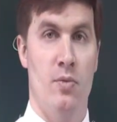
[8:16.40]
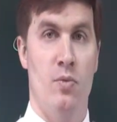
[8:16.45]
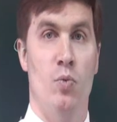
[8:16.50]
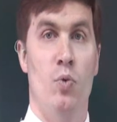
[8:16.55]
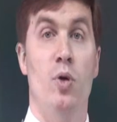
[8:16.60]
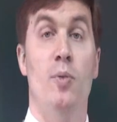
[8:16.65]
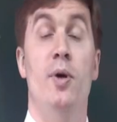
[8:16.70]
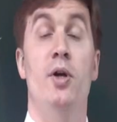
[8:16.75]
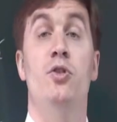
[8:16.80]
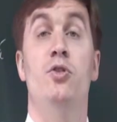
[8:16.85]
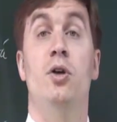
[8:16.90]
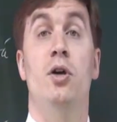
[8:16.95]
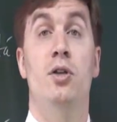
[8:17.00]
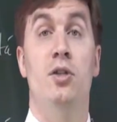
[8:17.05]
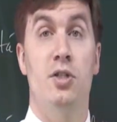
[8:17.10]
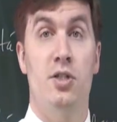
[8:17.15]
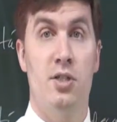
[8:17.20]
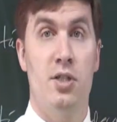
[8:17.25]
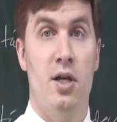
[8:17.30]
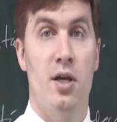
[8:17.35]
What am I trying to
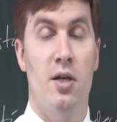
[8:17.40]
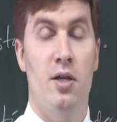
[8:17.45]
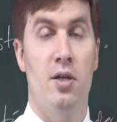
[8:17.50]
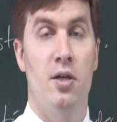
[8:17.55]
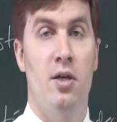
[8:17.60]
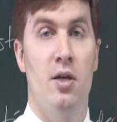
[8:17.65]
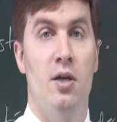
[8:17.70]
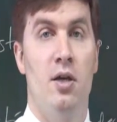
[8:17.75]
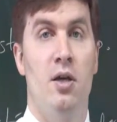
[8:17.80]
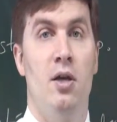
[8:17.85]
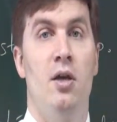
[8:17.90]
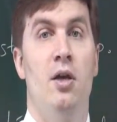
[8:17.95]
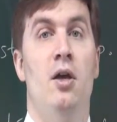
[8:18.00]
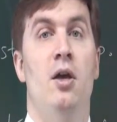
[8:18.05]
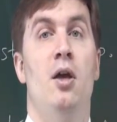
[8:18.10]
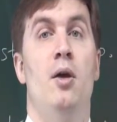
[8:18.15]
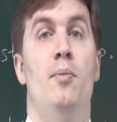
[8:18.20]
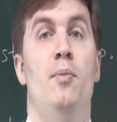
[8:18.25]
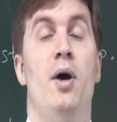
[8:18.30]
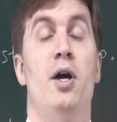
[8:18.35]
say?
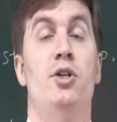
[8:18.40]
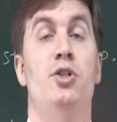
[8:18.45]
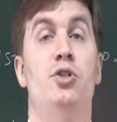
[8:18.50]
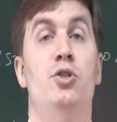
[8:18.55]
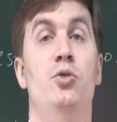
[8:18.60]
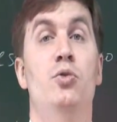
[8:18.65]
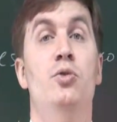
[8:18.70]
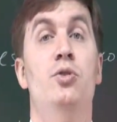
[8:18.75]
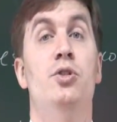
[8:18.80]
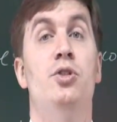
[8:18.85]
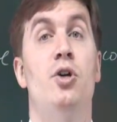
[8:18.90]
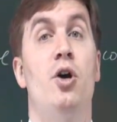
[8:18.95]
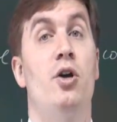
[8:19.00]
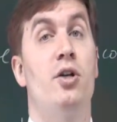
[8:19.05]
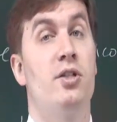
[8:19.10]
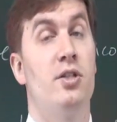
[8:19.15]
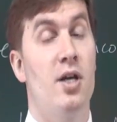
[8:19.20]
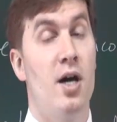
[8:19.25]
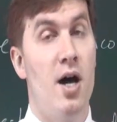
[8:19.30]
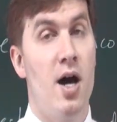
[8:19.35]
My students are
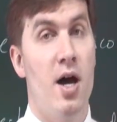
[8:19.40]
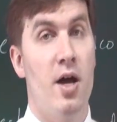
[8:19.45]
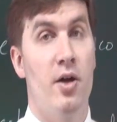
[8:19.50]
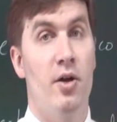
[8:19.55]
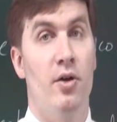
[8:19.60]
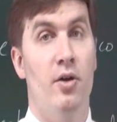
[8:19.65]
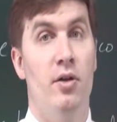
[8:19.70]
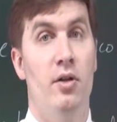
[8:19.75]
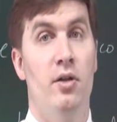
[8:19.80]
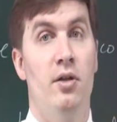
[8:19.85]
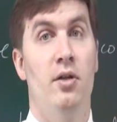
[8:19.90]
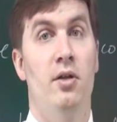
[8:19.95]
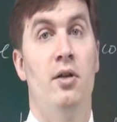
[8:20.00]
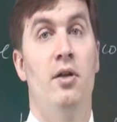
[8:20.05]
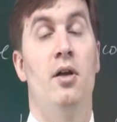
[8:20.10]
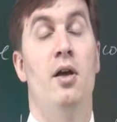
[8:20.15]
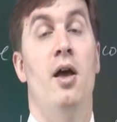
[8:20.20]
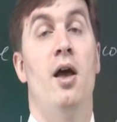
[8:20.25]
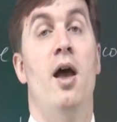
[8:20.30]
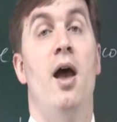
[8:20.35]
tired
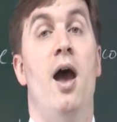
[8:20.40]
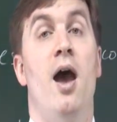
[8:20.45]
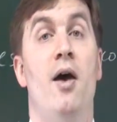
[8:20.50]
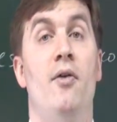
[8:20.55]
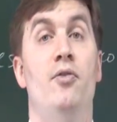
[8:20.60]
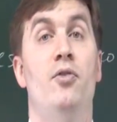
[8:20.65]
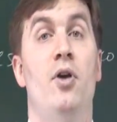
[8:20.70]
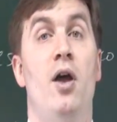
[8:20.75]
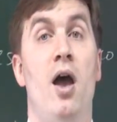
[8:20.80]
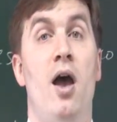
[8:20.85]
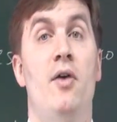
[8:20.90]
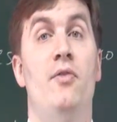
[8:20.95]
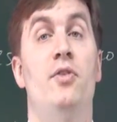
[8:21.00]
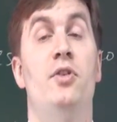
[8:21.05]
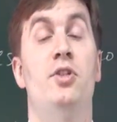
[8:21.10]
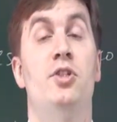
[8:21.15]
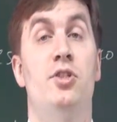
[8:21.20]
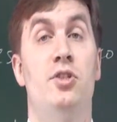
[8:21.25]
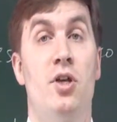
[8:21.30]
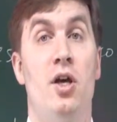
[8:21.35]
after having
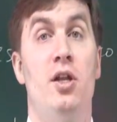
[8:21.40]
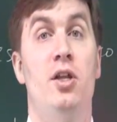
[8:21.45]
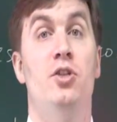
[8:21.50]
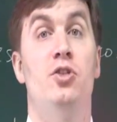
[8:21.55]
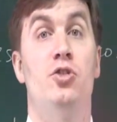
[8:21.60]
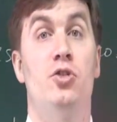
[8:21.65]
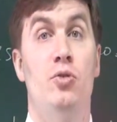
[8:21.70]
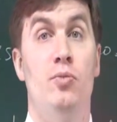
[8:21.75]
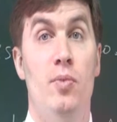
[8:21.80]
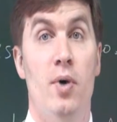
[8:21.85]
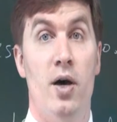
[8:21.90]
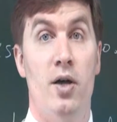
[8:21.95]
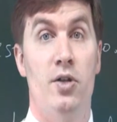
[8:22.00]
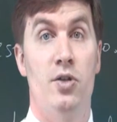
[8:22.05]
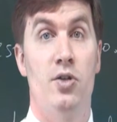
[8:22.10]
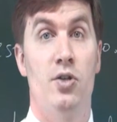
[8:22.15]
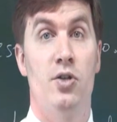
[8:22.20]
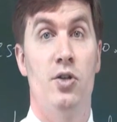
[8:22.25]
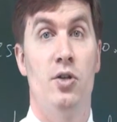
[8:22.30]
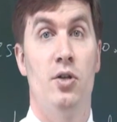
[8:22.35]
studied so
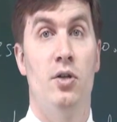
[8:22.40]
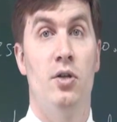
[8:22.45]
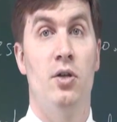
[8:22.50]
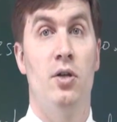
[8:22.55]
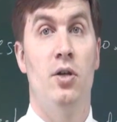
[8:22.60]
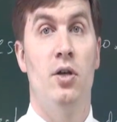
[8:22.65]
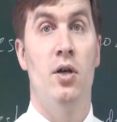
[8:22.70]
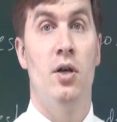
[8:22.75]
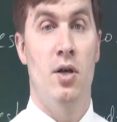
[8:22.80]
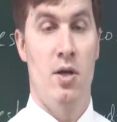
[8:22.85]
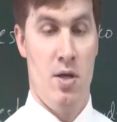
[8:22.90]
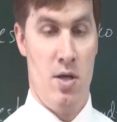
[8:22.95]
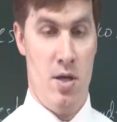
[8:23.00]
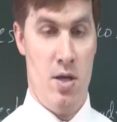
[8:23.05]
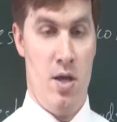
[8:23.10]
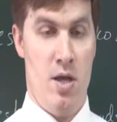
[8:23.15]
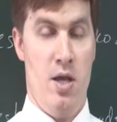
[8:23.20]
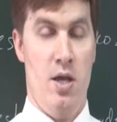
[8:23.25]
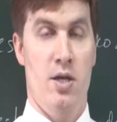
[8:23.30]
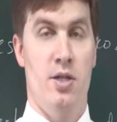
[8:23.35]
much.
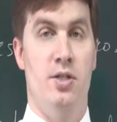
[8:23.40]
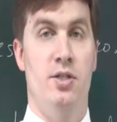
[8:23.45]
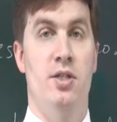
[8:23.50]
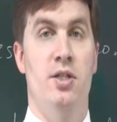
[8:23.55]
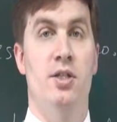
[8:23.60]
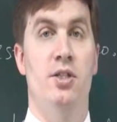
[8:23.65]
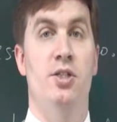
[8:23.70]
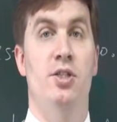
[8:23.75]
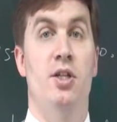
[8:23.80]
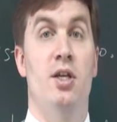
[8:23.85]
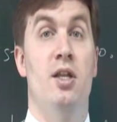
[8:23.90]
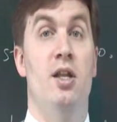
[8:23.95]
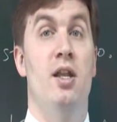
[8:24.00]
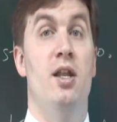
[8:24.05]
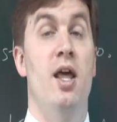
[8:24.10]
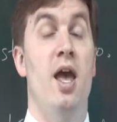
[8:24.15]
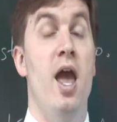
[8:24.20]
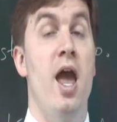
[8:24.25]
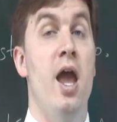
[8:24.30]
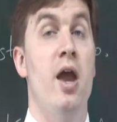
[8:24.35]
Is this an
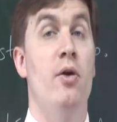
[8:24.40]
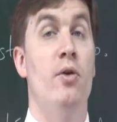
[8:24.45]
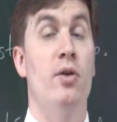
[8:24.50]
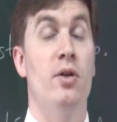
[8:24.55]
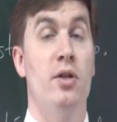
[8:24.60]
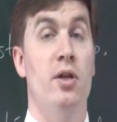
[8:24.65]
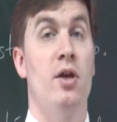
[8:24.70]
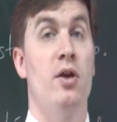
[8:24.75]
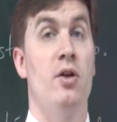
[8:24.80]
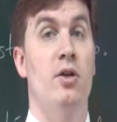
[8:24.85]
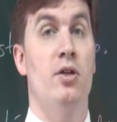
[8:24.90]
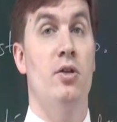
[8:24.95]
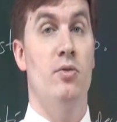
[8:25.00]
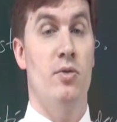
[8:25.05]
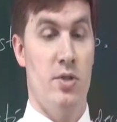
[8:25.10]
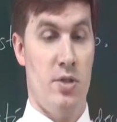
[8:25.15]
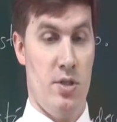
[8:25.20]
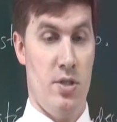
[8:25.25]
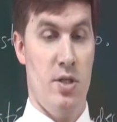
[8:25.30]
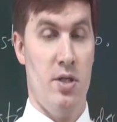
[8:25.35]
inherent
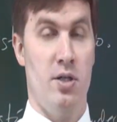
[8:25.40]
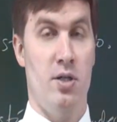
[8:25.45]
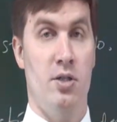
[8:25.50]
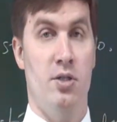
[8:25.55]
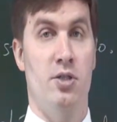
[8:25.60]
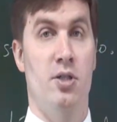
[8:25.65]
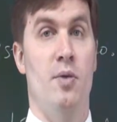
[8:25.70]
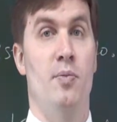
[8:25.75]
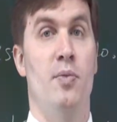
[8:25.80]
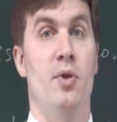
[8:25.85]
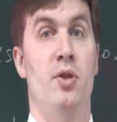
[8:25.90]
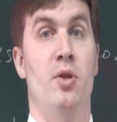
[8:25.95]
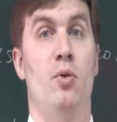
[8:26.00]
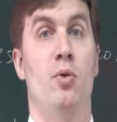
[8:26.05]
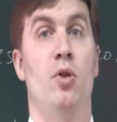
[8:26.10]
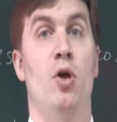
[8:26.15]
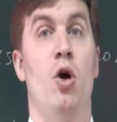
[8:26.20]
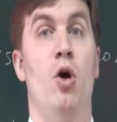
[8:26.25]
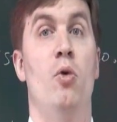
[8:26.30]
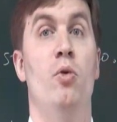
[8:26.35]
characteristic, something that
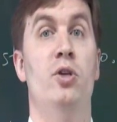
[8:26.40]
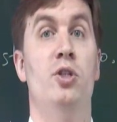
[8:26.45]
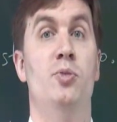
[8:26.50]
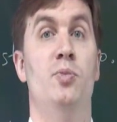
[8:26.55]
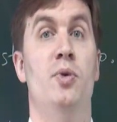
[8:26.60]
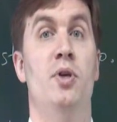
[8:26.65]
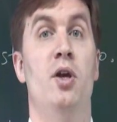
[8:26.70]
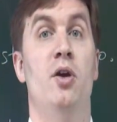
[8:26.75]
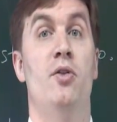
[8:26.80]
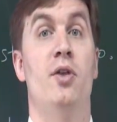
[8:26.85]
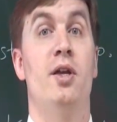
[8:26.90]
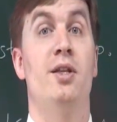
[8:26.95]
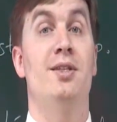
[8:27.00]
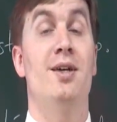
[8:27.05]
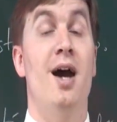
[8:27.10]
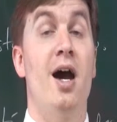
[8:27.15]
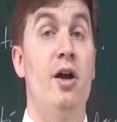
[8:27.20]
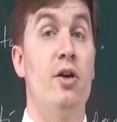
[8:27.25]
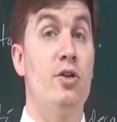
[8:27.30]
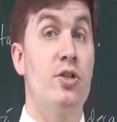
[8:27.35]
will always be? Are they
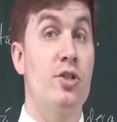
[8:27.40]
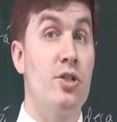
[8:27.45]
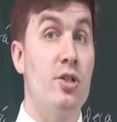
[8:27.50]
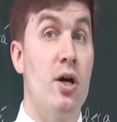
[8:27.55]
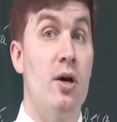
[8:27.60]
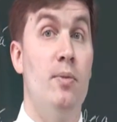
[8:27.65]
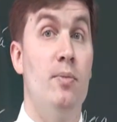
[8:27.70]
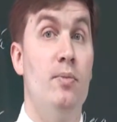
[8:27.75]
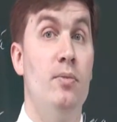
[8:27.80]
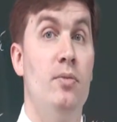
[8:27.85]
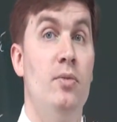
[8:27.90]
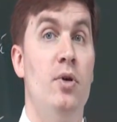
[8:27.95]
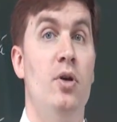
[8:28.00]
tiresome?